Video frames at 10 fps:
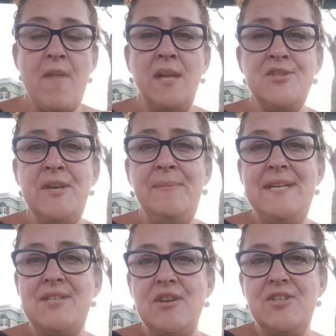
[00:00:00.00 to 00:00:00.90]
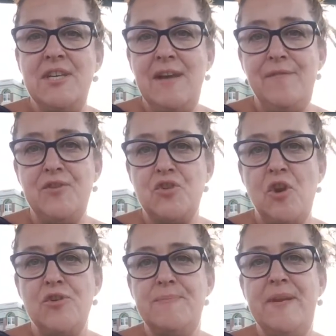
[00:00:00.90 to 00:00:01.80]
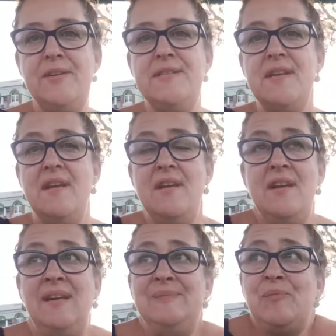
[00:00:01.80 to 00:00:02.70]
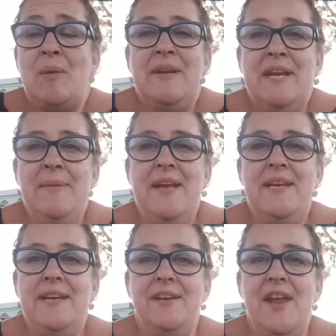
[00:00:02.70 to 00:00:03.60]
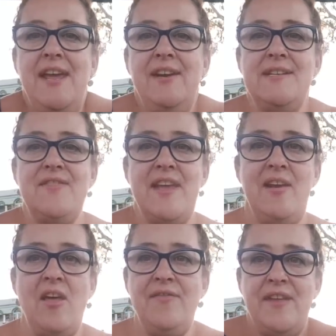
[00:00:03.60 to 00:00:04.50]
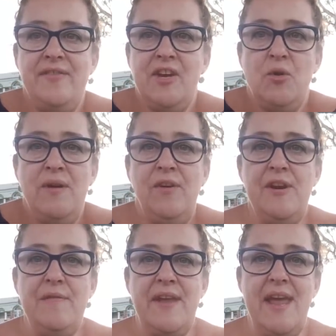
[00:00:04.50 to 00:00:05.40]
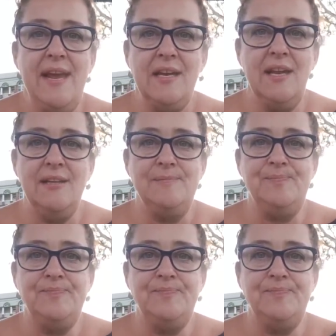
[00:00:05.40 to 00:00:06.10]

Oh dear, Melissa, I do love the trolls because I'm a comedian and they're the equivalent of a heckler.